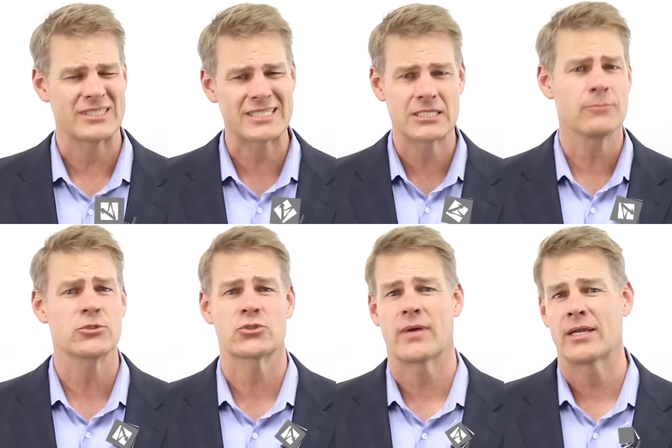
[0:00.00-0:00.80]
It's a simple
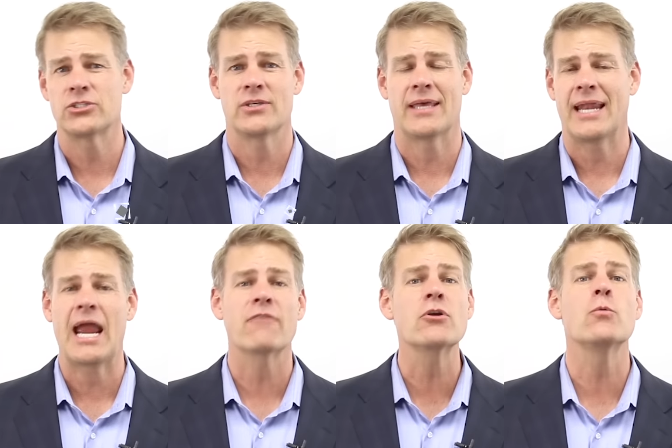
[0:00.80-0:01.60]
strategy that
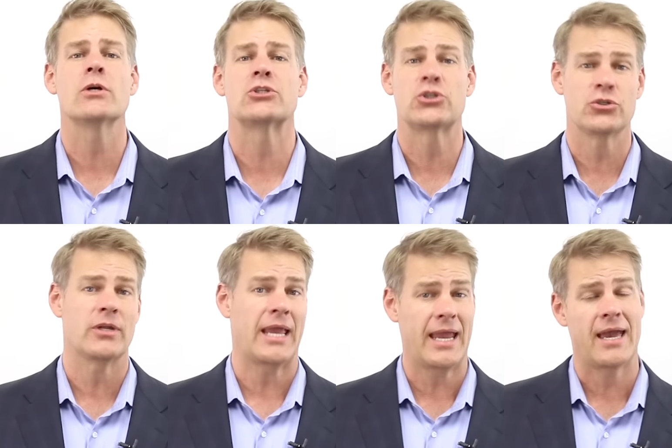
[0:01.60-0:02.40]
everyone should
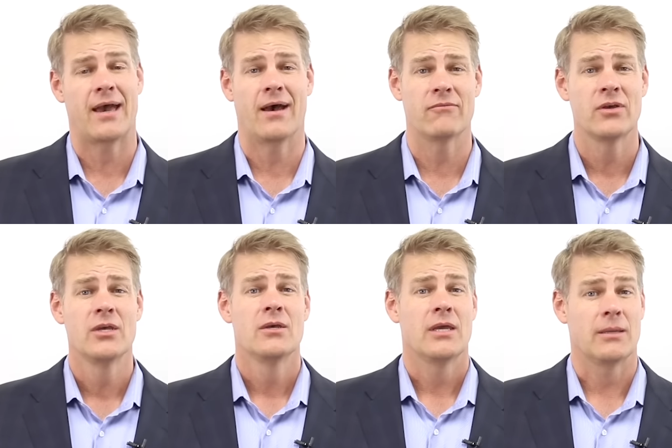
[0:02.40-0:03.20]
have
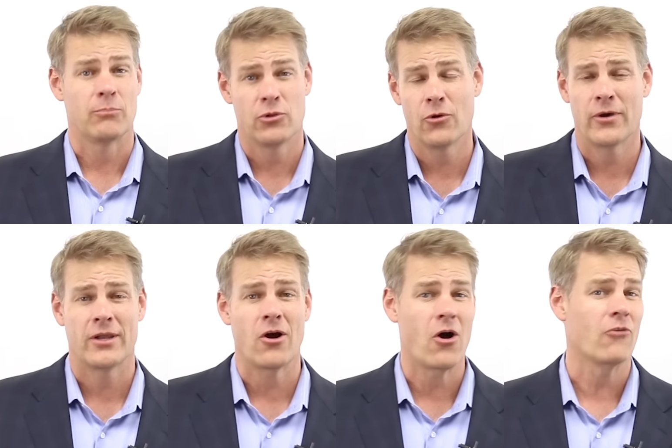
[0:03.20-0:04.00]

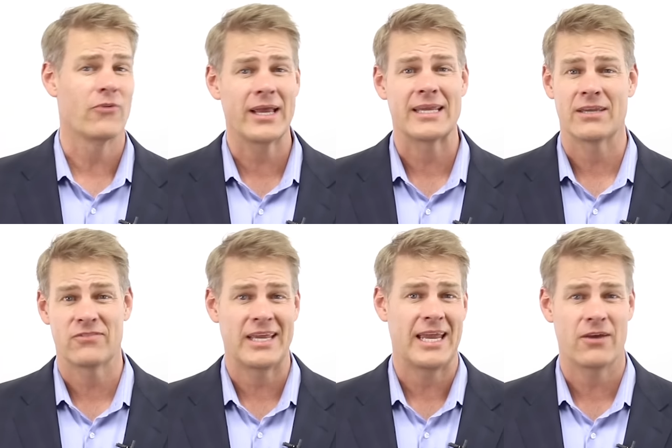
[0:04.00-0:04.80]
employed already if
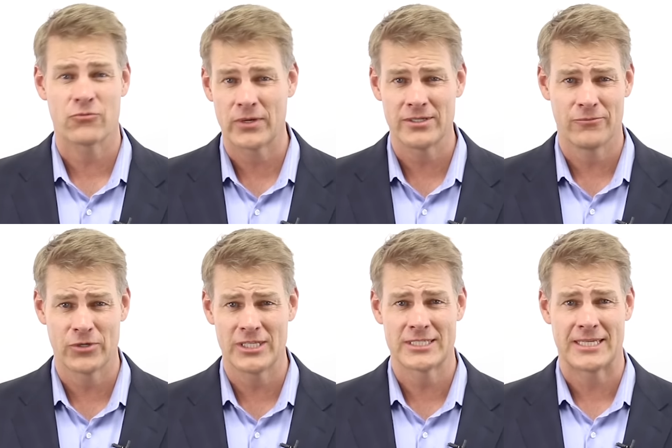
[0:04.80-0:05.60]
they have
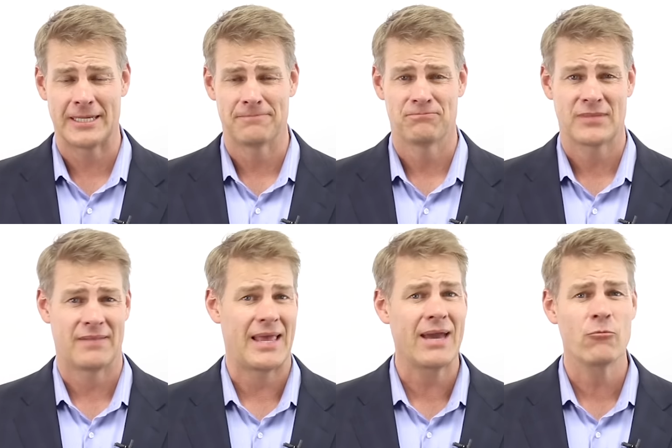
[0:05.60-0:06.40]
real, estate
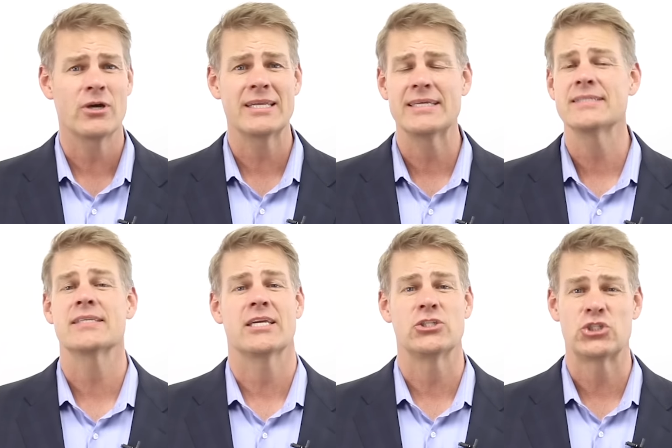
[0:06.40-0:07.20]
and that one is
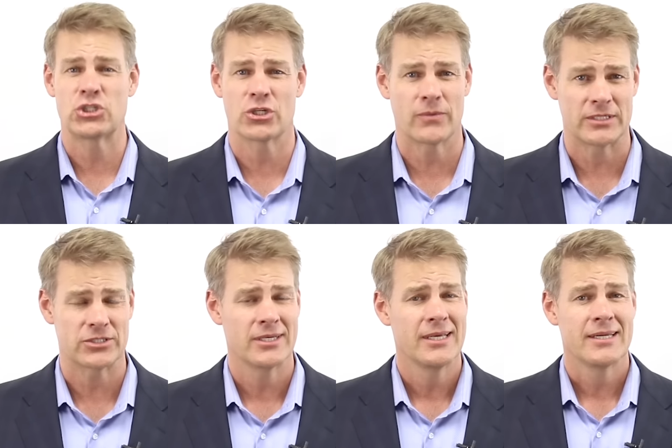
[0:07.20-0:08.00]

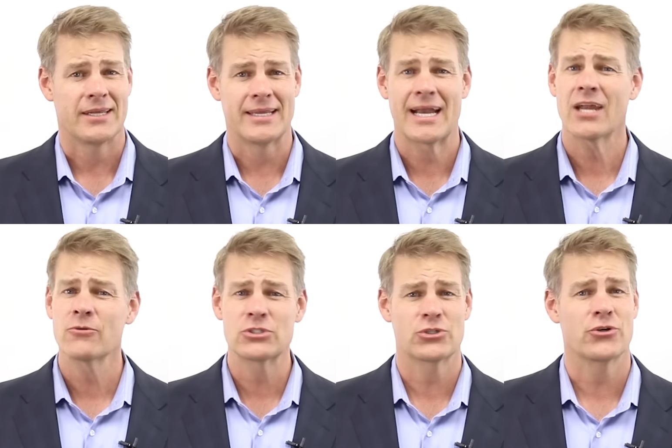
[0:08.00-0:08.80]
insurance. Now, you got
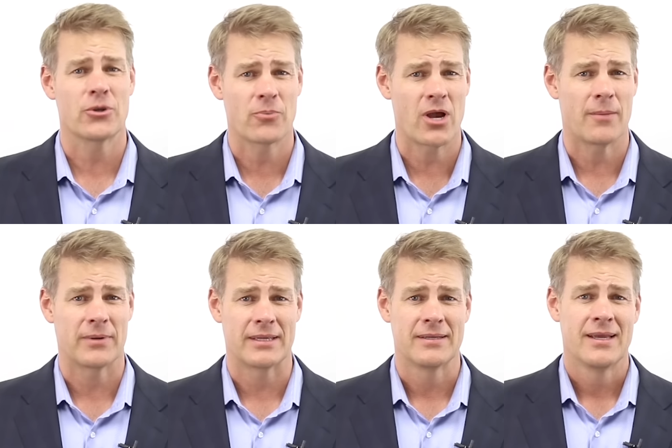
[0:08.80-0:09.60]
to insure your
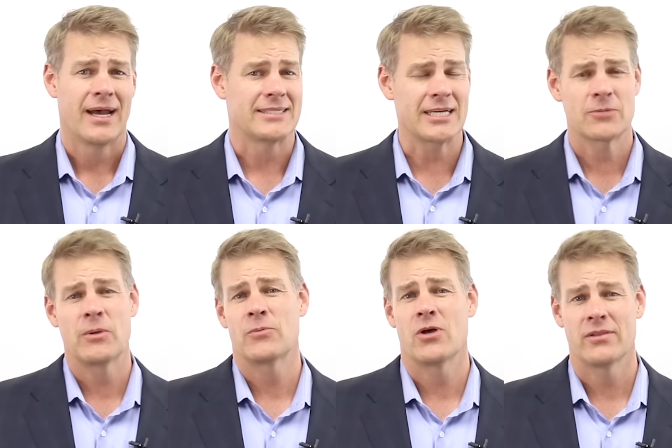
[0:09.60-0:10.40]
property. I talk to
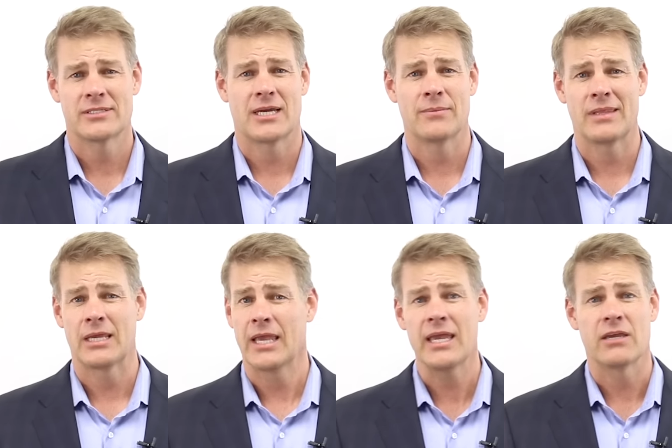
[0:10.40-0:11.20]
people all the time and
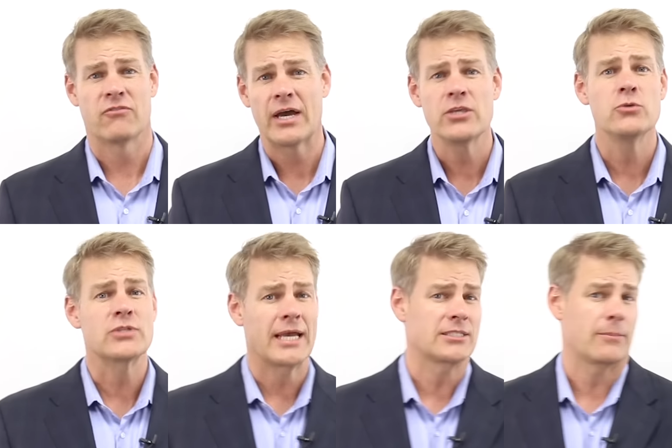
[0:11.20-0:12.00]
think, hey, if I use
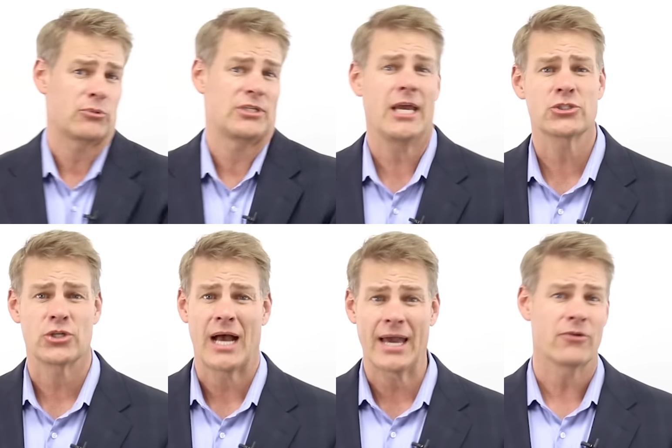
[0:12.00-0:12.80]
asset
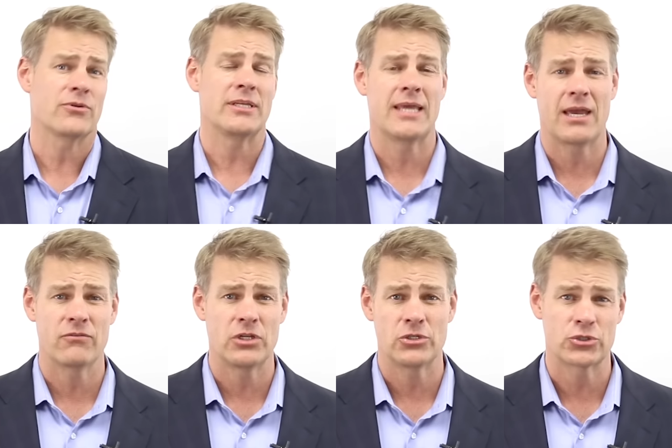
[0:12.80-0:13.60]
protection, I don't need to have
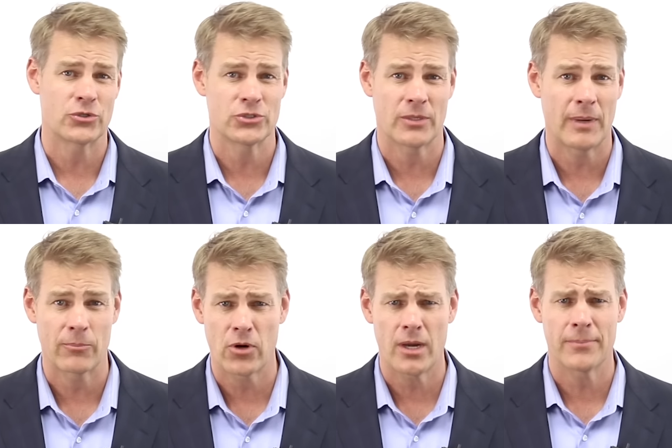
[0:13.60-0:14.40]
any insurance on my
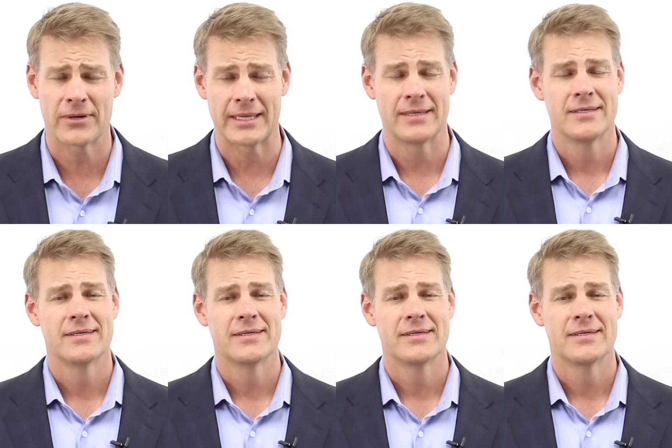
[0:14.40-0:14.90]
property.